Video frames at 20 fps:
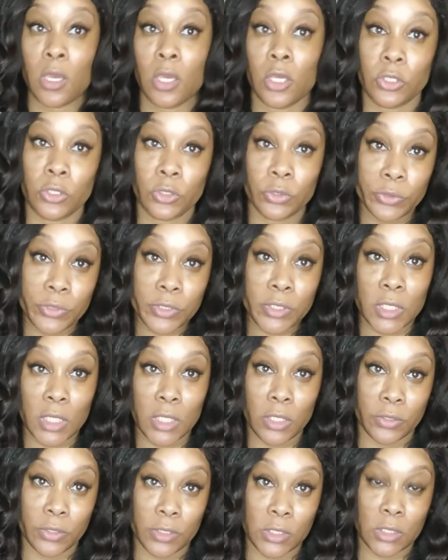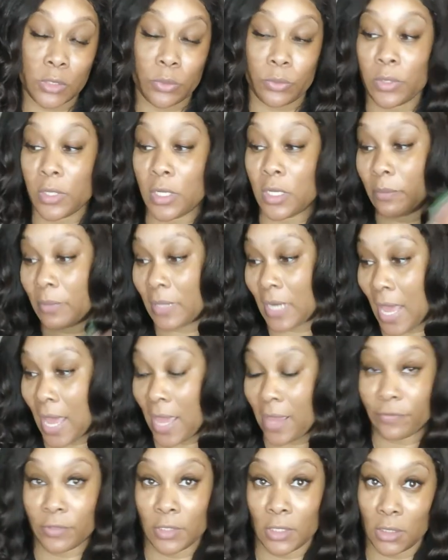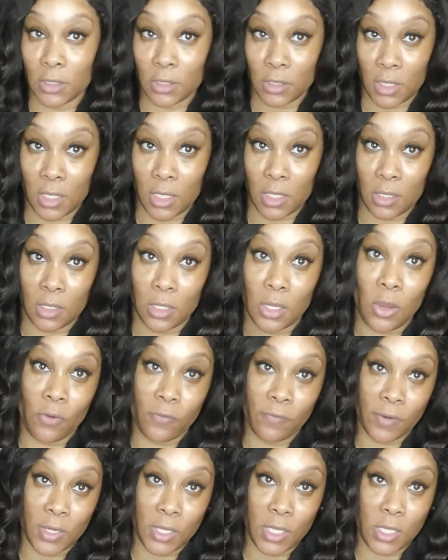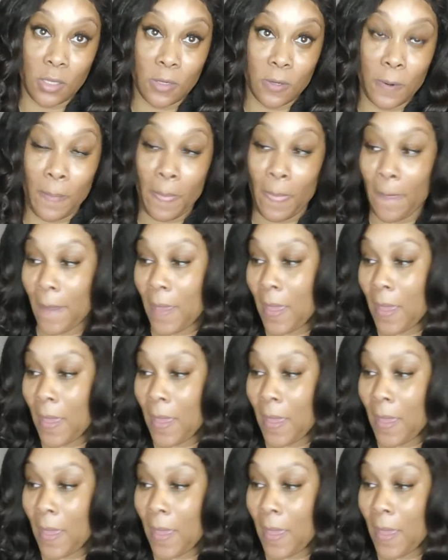You'll see it on the screen, but I have to look at it over here.